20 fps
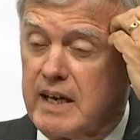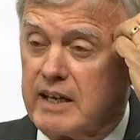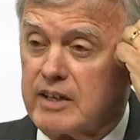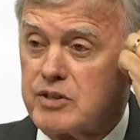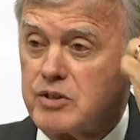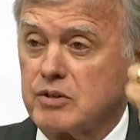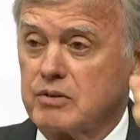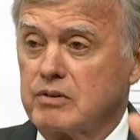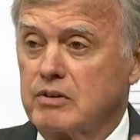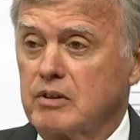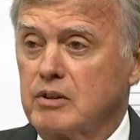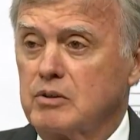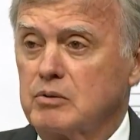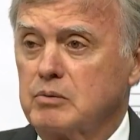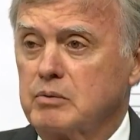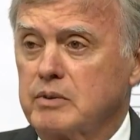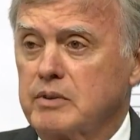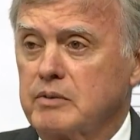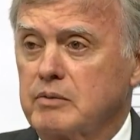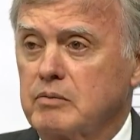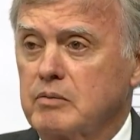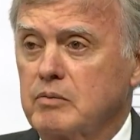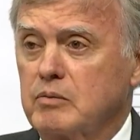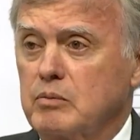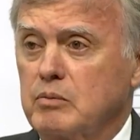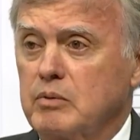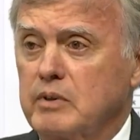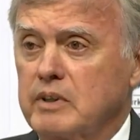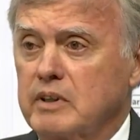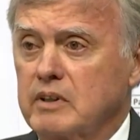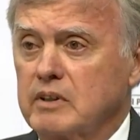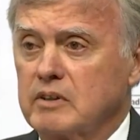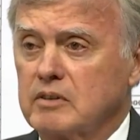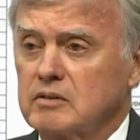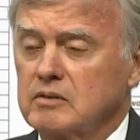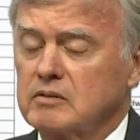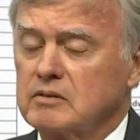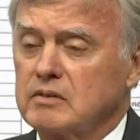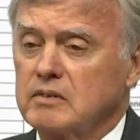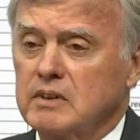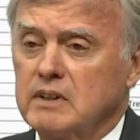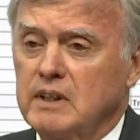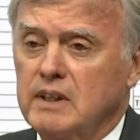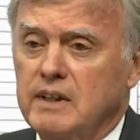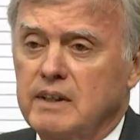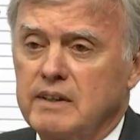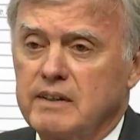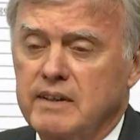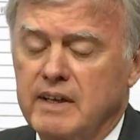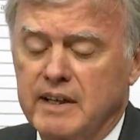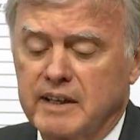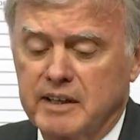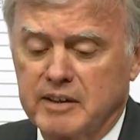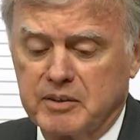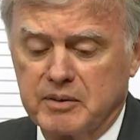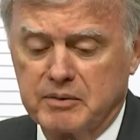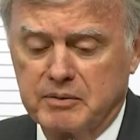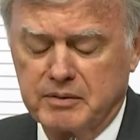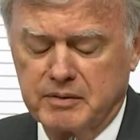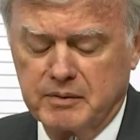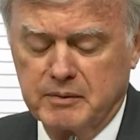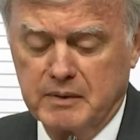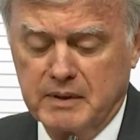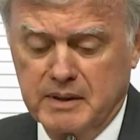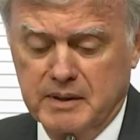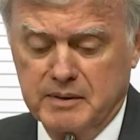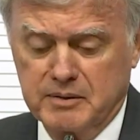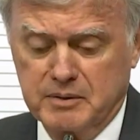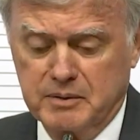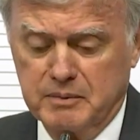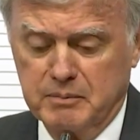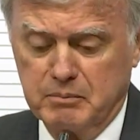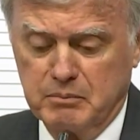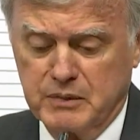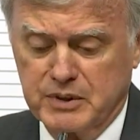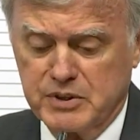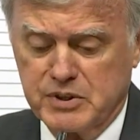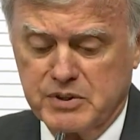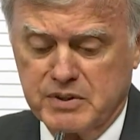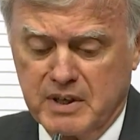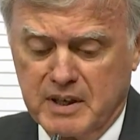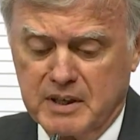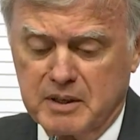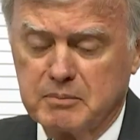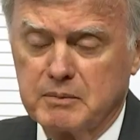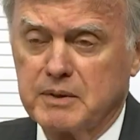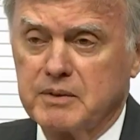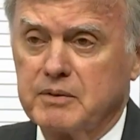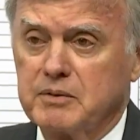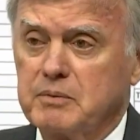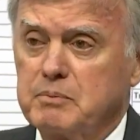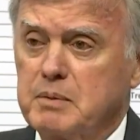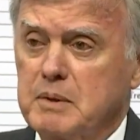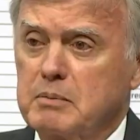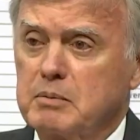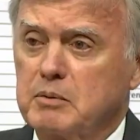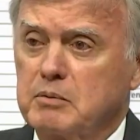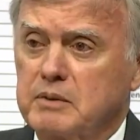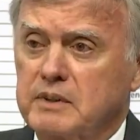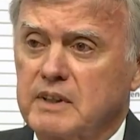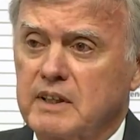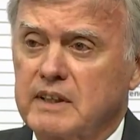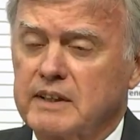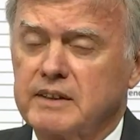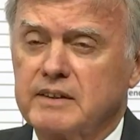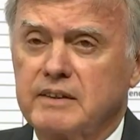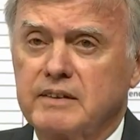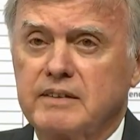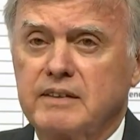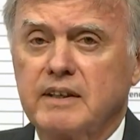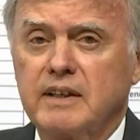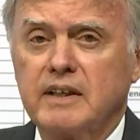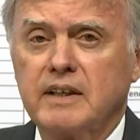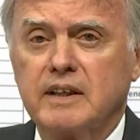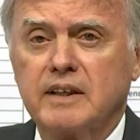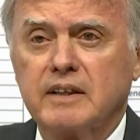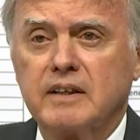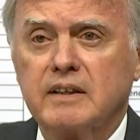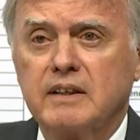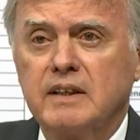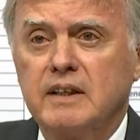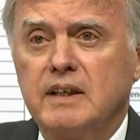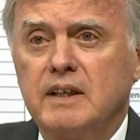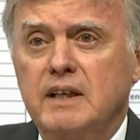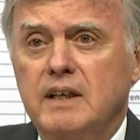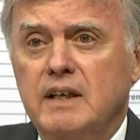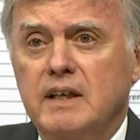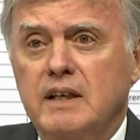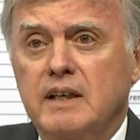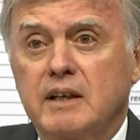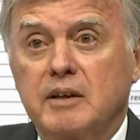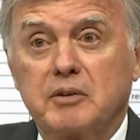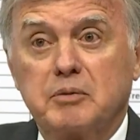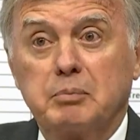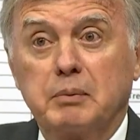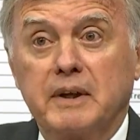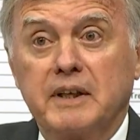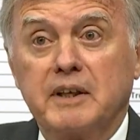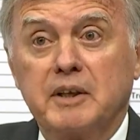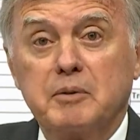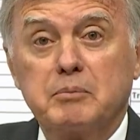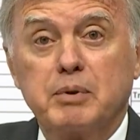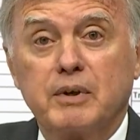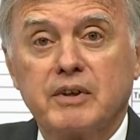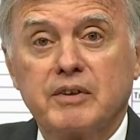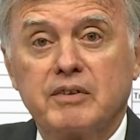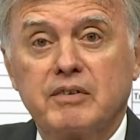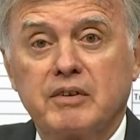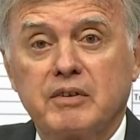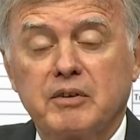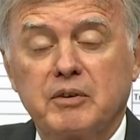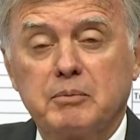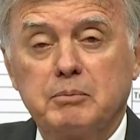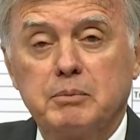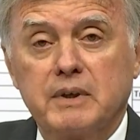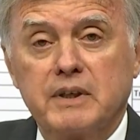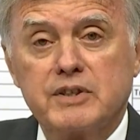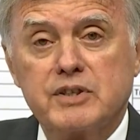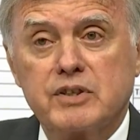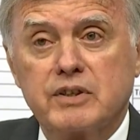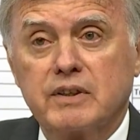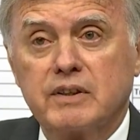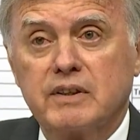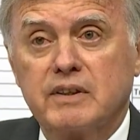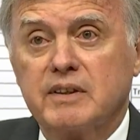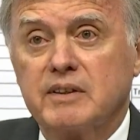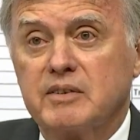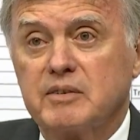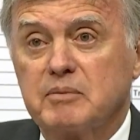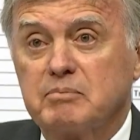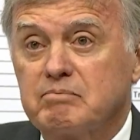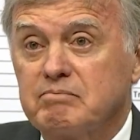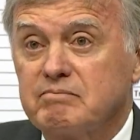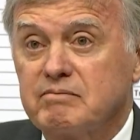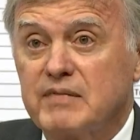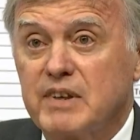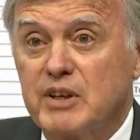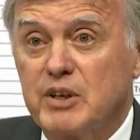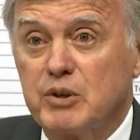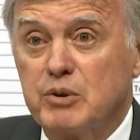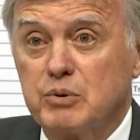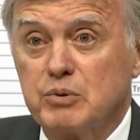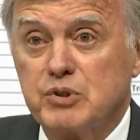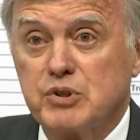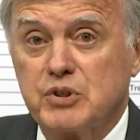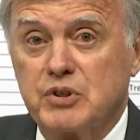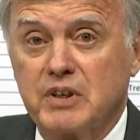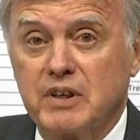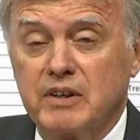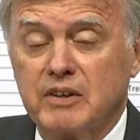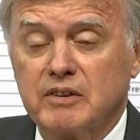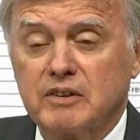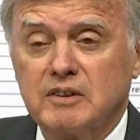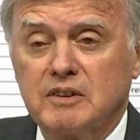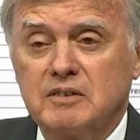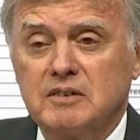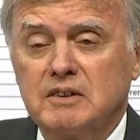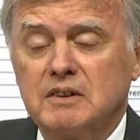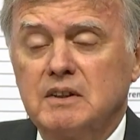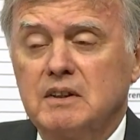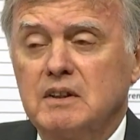as you know, we, we are taking as, as much time as people would like to take explaining parts of the budget. It's a huge deal,